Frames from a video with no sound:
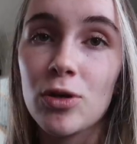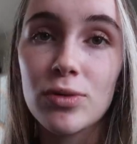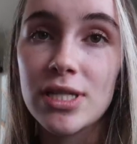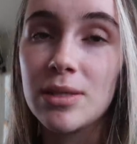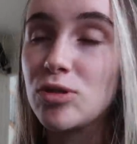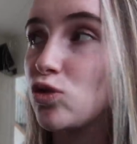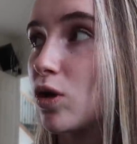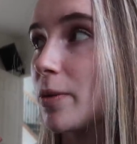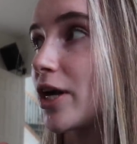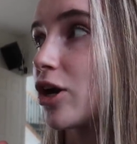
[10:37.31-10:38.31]
You'll see them
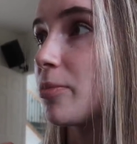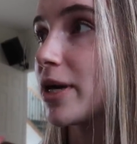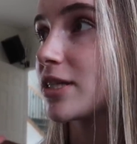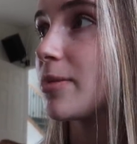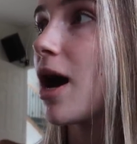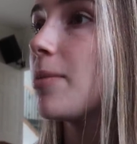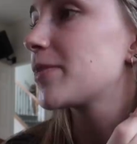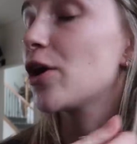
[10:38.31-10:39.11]
shortly when I go to pick them up.